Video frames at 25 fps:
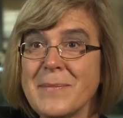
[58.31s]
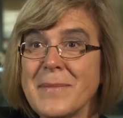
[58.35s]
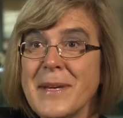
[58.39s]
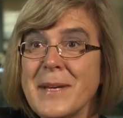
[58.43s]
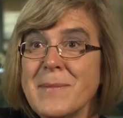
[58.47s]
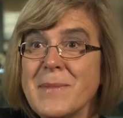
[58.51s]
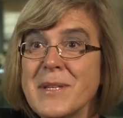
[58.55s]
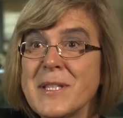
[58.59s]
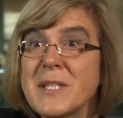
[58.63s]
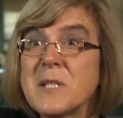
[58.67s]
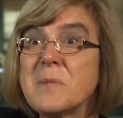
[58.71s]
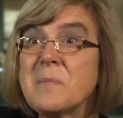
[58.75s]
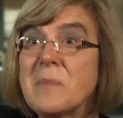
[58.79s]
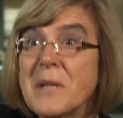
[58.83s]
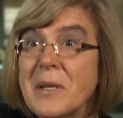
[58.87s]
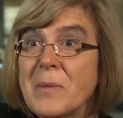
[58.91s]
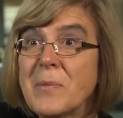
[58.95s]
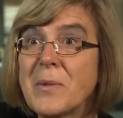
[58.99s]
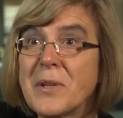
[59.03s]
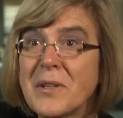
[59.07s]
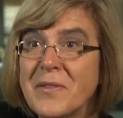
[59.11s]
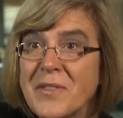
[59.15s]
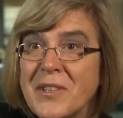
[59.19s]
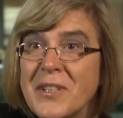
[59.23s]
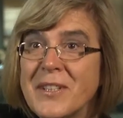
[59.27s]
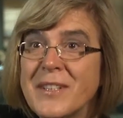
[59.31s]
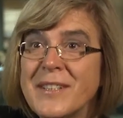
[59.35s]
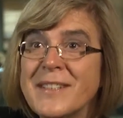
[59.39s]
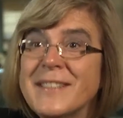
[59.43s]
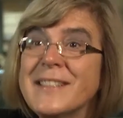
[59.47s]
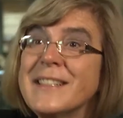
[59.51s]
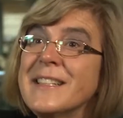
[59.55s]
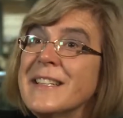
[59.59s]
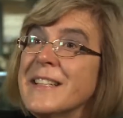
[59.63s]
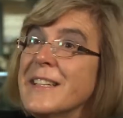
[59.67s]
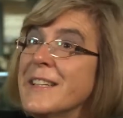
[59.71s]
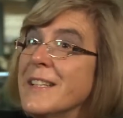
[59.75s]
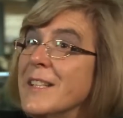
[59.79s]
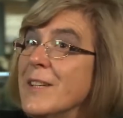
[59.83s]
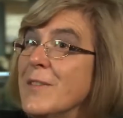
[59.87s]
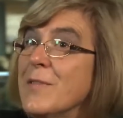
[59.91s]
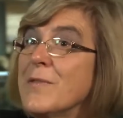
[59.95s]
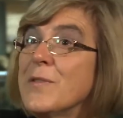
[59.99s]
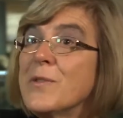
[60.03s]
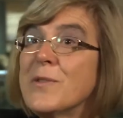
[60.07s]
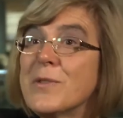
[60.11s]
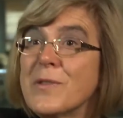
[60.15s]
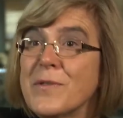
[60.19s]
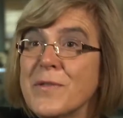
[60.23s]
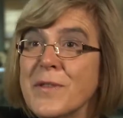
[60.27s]
maybe split one of our year
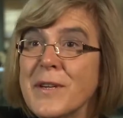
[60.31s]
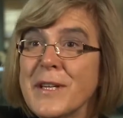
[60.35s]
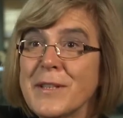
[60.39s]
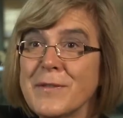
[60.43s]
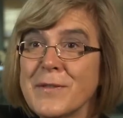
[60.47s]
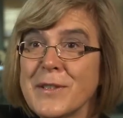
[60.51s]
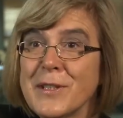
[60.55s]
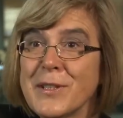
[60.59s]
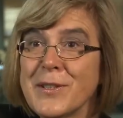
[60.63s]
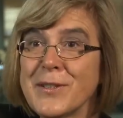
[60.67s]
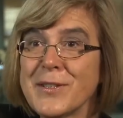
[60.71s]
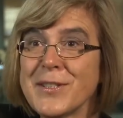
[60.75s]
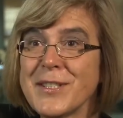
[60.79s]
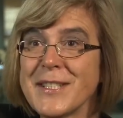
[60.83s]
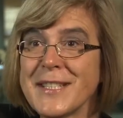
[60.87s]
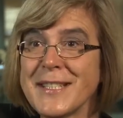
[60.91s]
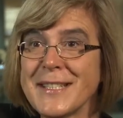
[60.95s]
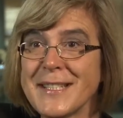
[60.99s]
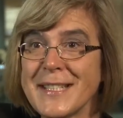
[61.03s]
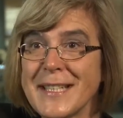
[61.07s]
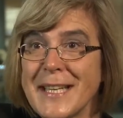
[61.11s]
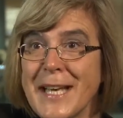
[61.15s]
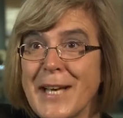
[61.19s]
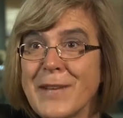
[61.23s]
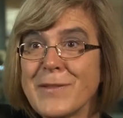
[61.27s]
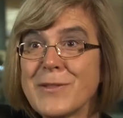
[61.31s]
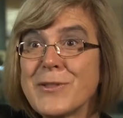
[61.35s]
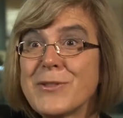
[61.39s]
4 or 5 classes and have